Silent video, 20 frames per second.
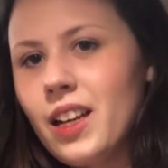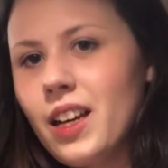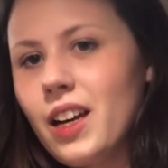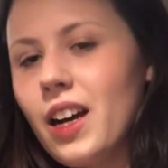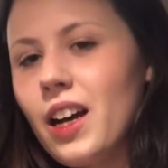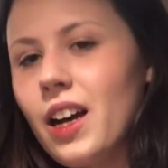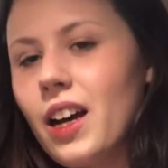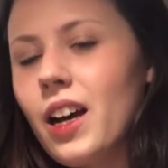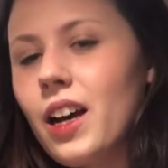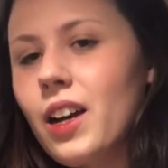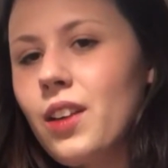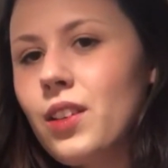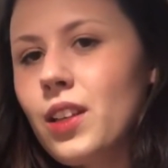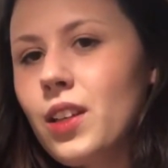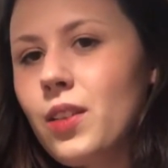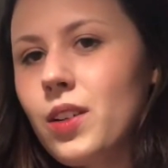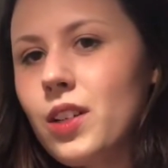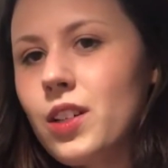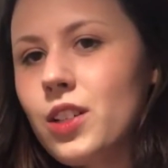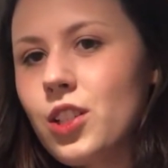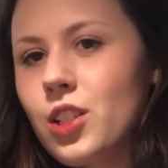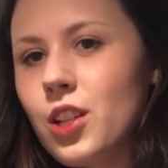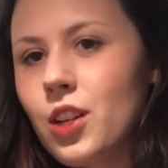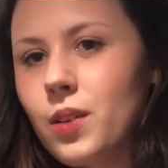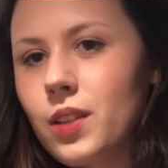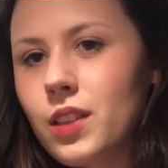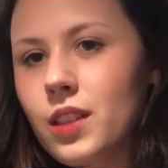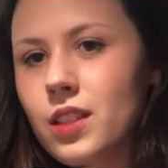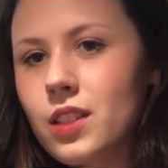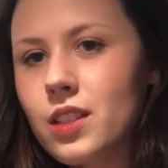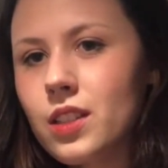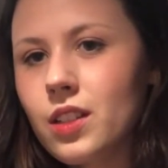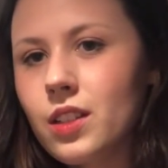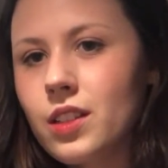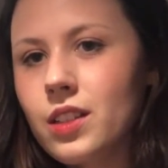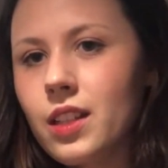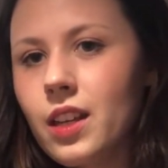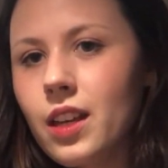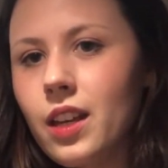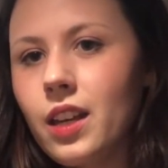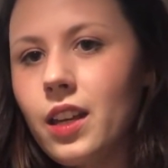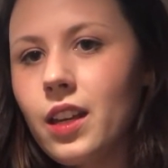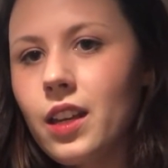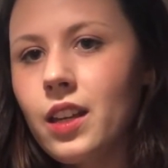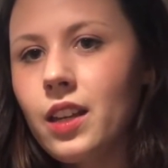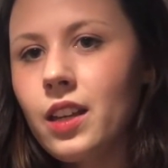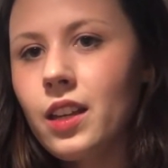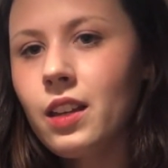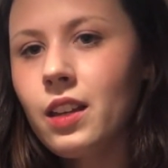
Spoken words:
I really want to show what this looks like,